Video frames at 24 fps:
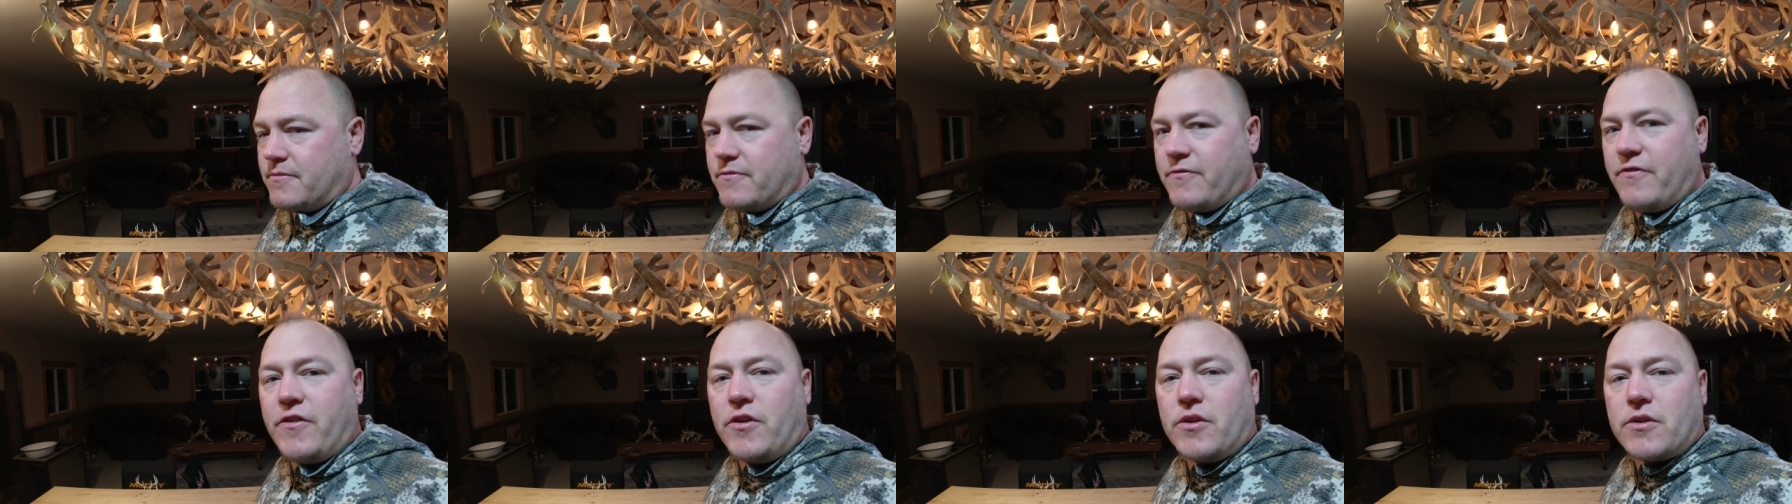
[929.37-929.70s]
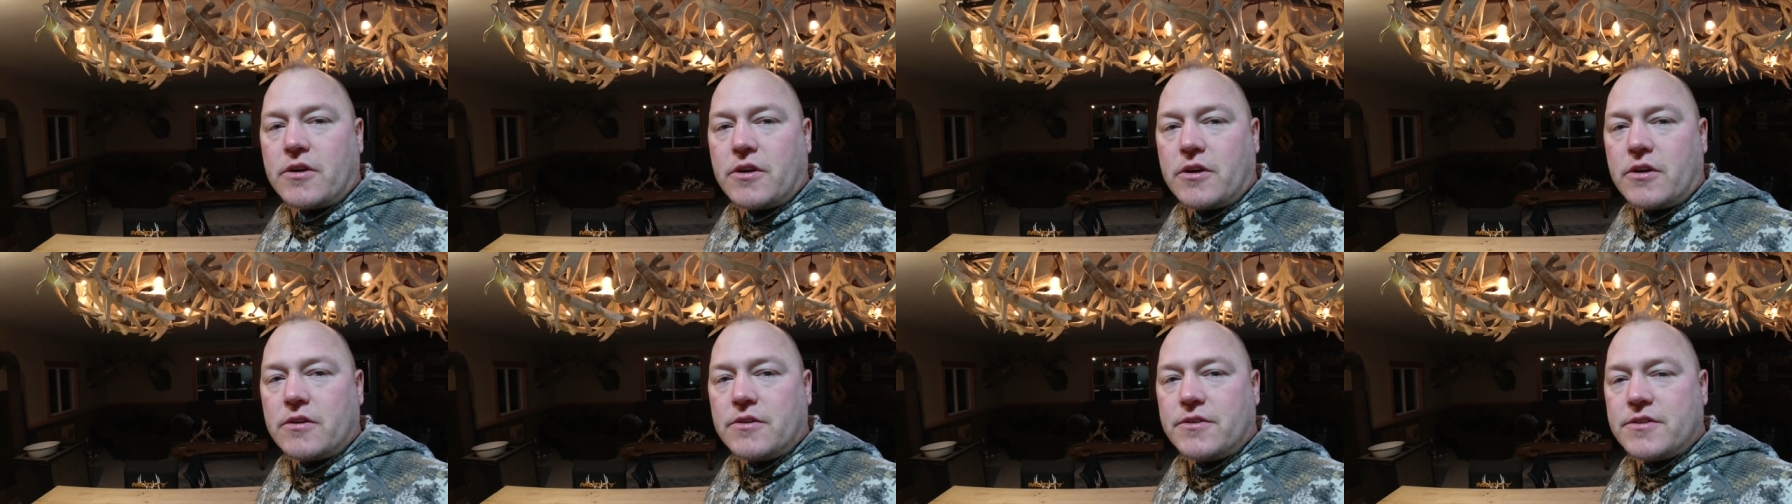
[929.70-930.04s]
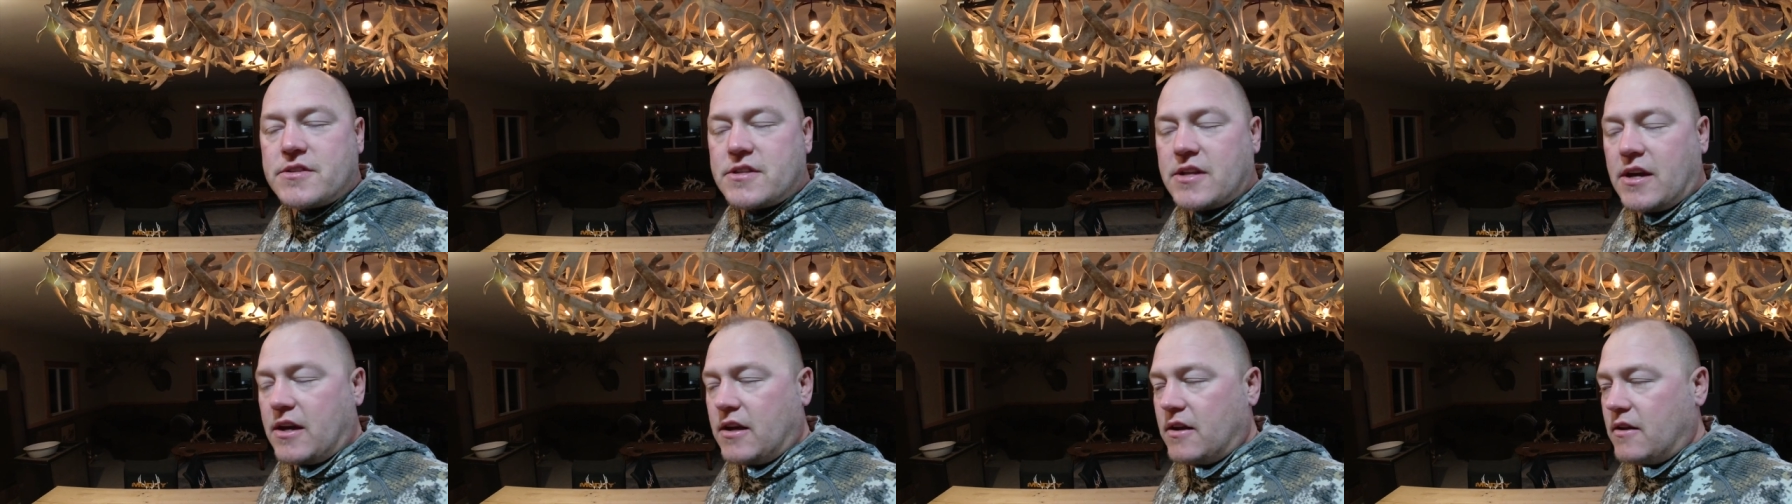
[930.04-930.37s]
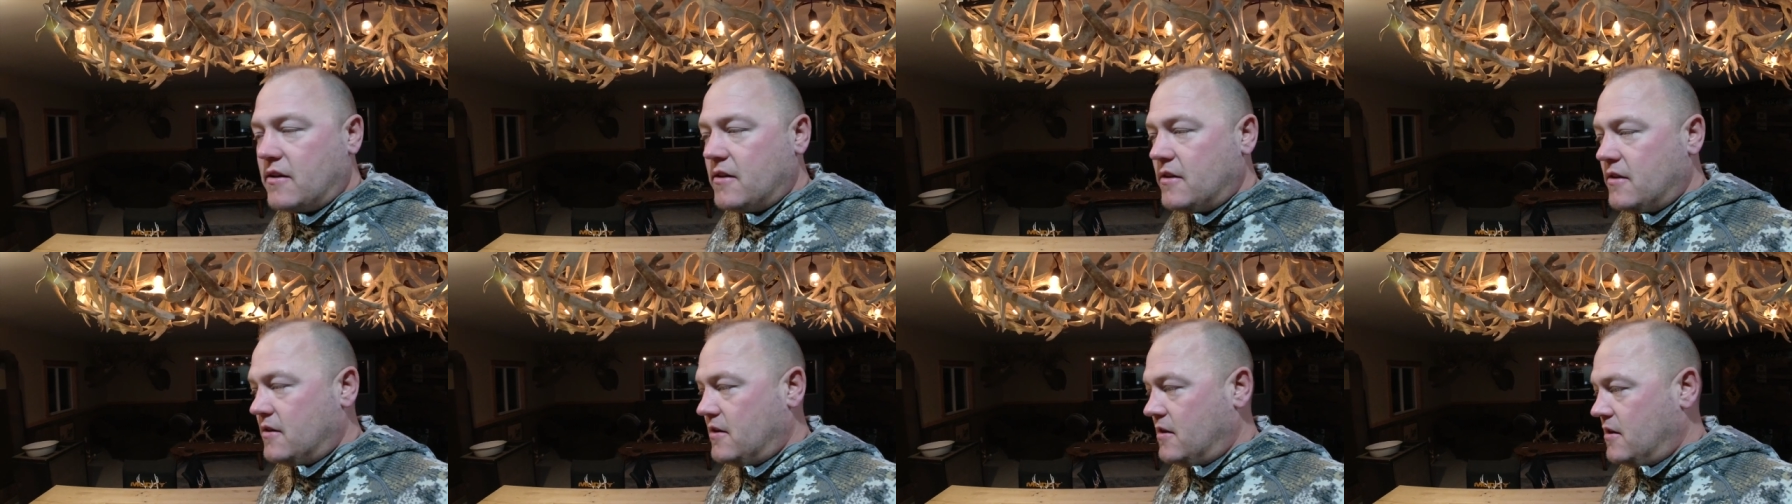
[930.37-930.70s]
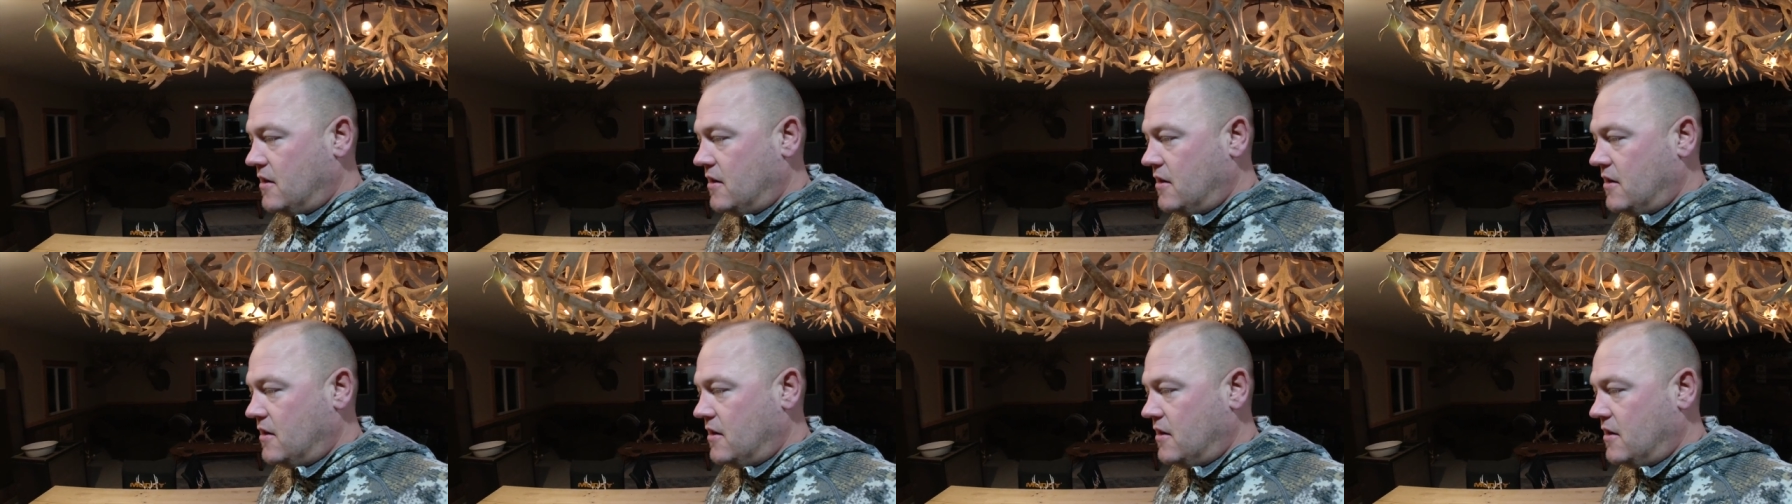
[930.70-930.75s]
full curl style.